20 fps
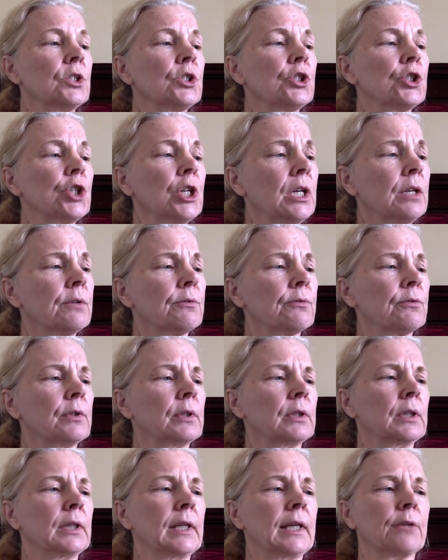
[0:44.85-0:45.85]
Chief,
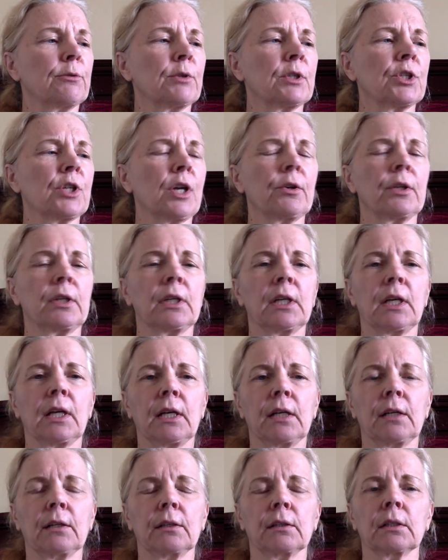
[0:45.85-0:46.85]
Landry shouted
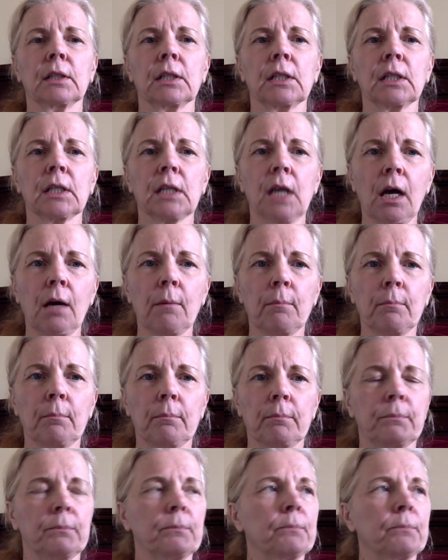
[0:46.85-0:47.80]
again, come.